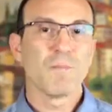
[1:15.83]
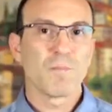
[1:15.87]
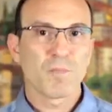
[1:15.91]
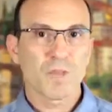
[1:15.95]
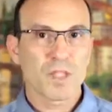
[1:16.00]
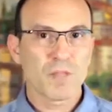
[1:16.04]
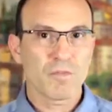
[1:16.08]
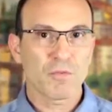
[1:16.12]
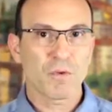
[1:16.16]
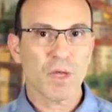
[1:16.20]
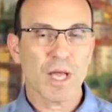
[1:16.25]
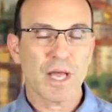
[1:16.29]

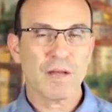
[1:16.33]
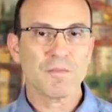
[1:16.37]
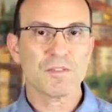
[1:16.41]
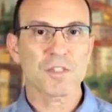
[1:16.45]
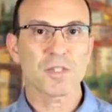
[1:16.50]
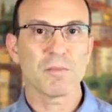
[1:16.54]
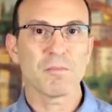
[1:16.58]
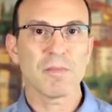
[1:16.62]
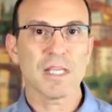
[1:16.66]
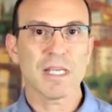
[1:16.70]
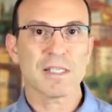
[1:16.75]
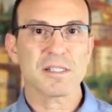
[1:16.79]
If you have
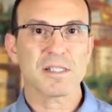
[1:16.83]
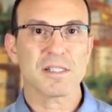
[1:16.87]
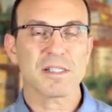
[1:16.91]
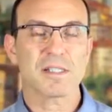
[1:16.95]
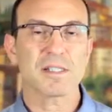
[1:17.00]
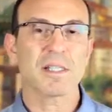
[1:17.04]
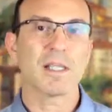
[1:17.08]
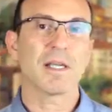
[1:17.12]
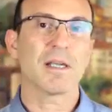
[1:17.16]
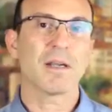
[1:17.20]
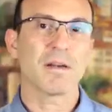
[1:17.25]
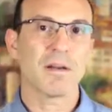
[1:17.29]
some yeses
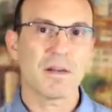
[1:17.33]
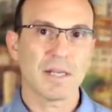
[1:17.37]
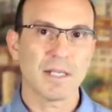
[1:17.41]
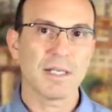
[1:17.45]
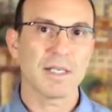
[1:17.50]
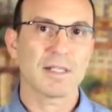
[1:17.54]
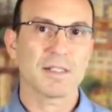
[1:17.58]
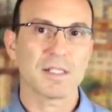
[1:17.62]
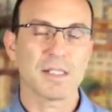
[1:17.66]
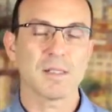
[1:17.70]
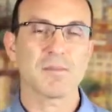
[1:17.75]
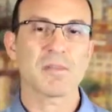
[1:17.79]
there and
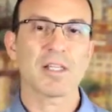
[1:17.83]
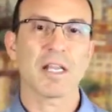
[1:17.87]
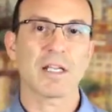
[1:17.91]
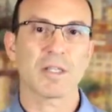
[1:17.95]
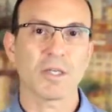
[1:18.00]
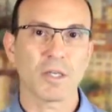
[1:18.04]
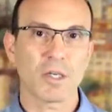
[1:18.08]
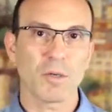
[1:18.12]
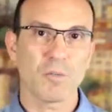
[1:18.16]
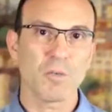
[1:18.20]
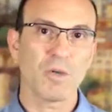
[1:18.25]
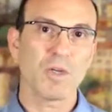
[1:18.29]
it seems like the
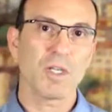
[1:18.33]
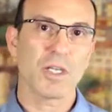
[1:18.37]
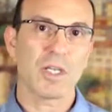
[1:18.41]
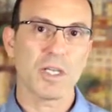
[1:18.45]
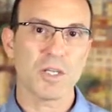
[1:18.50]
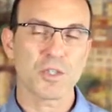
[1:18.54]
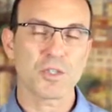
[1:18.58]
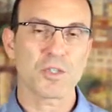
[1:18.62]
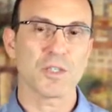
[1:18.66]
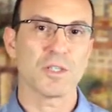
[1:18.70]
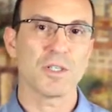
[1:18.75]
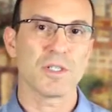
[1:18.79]

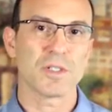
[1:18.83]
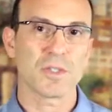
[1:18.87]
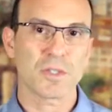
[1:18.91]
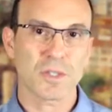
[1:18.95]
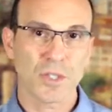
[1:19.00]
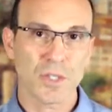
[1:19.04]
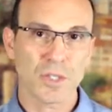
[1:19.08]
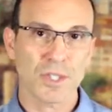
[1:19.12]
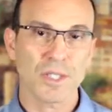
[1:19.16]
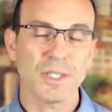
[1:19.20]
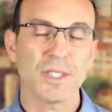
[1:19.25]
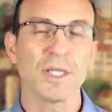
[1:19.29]
communication is
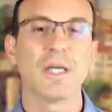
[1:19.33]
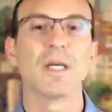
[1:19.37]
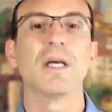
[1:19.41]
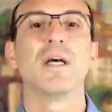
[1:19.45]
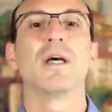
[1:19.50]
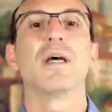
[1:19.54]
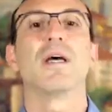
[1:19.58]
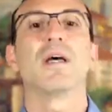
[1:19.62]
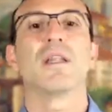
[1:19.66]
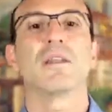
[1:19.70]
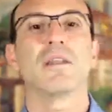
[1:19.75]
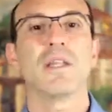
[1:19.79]
good,
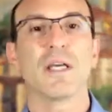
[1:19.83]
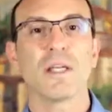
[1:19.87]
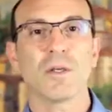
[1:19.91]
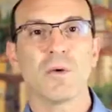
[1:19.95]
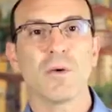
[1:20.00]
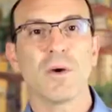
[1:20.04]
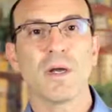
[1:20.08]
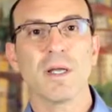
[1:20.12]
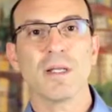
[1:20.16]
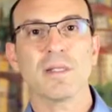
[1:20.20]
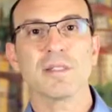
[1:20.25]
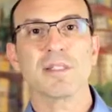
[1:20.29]
then
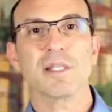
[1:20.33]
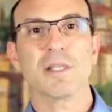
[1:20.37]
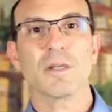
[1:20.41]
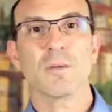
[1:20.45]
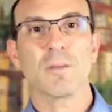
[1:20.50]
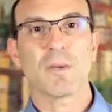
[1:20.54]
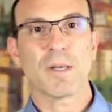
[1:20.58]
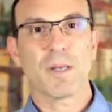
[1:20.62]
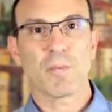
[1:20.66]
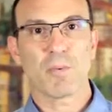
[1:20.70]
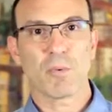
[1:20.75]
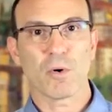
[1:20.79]
go ahead and set
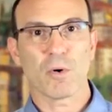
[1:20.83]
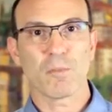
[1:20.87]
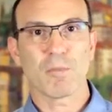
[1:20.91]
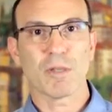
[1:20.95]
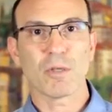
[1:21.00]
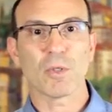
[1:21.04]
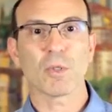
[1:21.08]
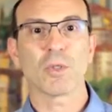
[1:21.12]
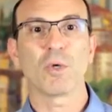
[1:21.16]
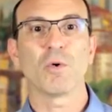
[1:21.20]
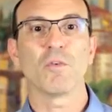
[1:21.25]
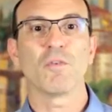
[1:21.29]
up an appointment
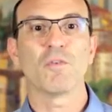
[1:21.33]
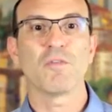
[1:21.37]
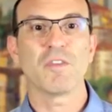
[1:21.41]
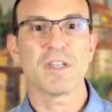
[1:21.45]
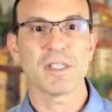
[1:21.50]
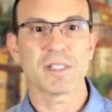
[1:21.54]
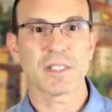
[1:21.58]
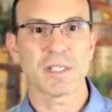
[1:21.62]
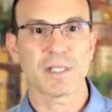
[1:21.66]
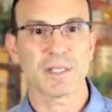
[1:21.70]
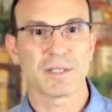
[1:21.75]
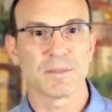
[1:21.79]
to go
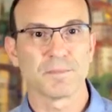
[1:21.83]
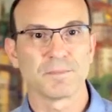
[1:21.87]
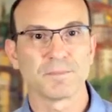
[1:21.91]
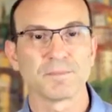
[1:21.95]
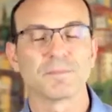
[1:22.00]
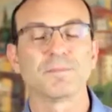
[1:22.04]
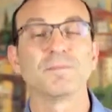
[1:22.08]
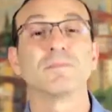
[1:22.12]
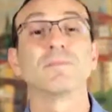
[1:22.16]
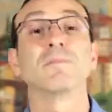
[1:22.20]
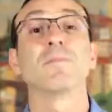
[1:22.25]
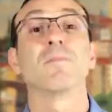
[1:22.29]
visit.
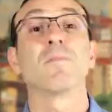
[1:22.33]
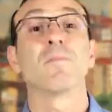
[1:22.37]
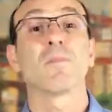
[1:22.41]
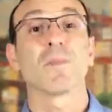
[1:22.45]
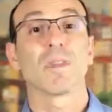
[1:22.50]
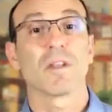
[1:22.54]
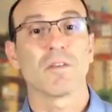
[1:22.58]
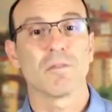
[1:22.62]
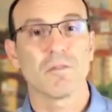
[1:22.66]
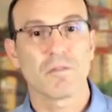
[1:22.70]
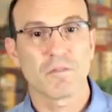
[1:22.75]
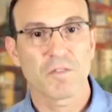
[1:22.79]

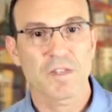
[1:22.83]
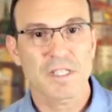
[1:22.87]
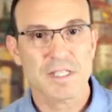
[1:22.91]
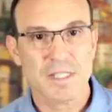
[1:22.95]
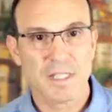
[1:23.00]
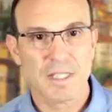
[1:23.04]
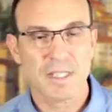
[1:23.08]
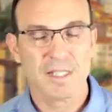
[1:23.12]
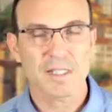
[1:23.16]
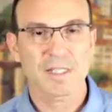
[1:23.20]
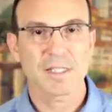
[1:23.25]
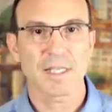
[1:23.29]

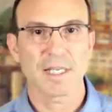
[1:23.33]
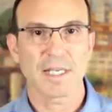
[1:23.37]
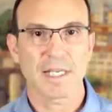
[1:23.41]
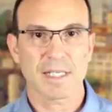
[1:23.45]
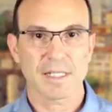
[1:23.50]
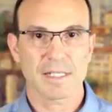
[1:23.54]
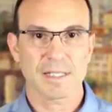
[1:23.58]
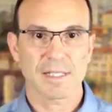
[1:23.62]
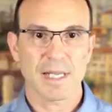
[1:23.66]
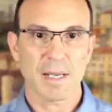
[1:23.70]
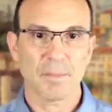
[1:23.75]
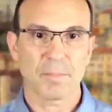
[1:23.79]
Visit is the next
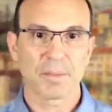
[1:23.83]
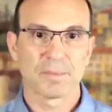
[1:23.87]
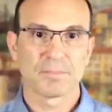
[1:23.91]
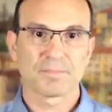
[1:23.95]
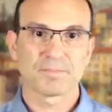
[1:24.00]
step.